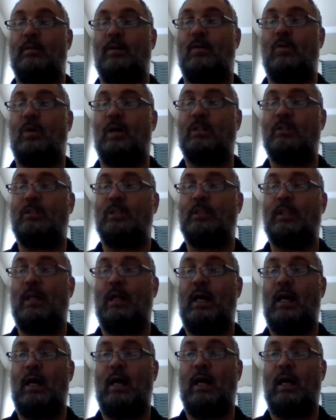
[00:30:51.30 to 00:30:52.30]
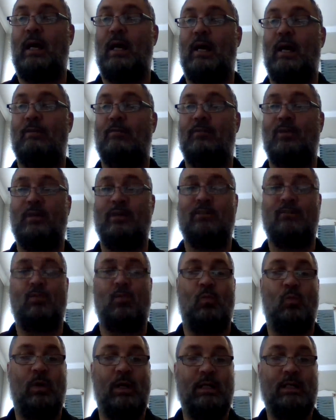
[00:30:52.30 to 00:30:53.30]
question that I have is,
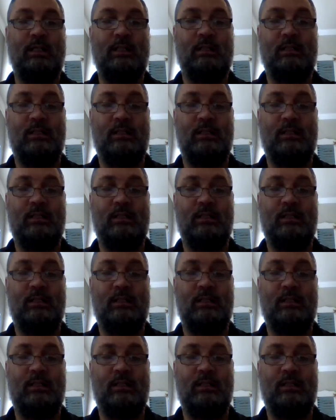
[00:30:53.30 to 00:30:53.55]
when